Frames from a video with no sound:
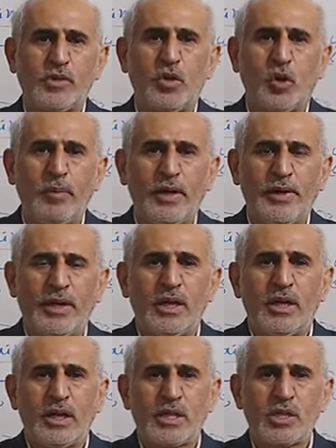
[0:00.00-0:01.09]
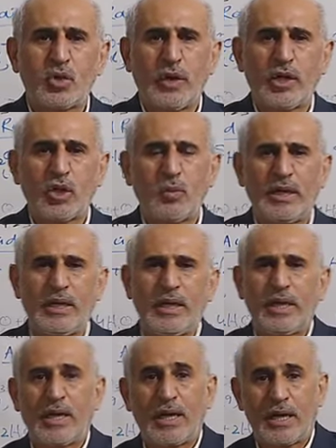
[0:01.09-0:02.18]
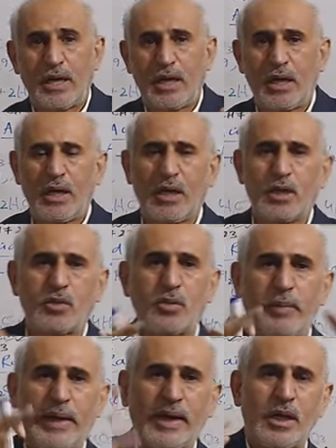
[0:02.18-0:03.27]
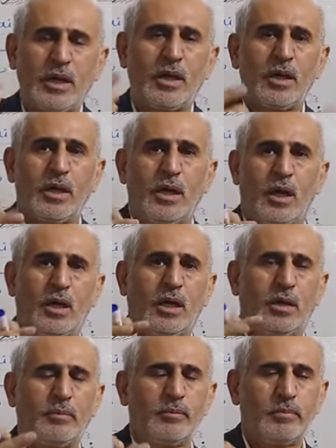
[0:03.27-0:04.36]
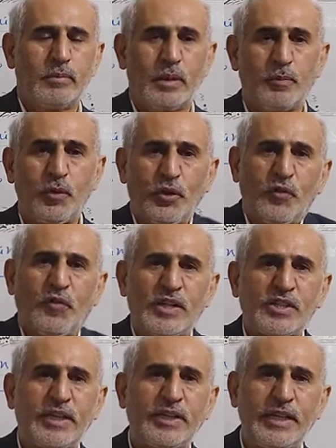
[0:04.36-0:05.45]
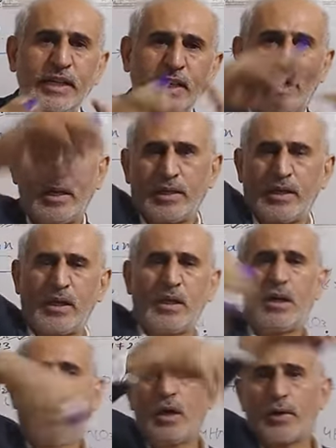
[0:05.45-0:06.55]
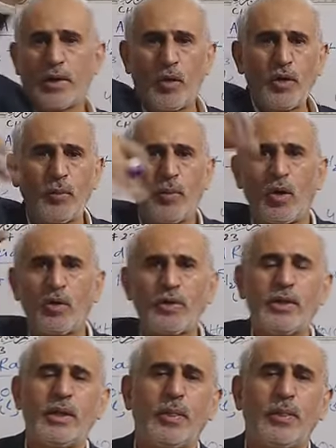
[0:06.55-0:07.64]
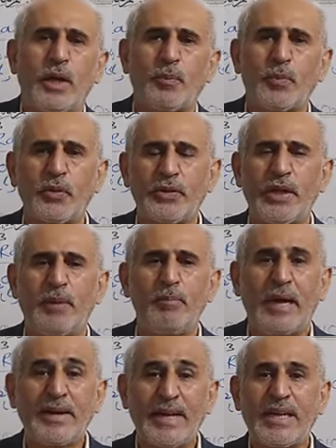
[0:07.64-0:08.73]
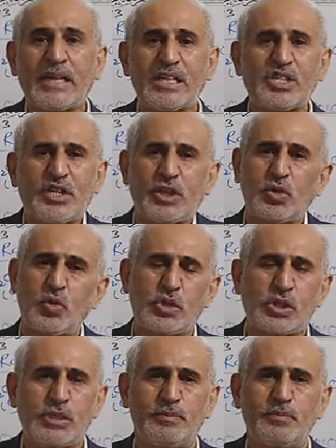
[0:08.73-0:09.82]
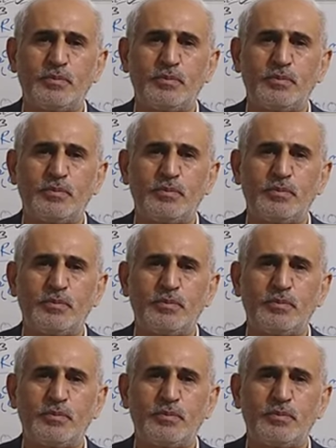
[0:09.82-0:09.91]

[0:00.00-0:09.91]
government is going to be to make a beautiful city on the roundabout, they put the metallic statues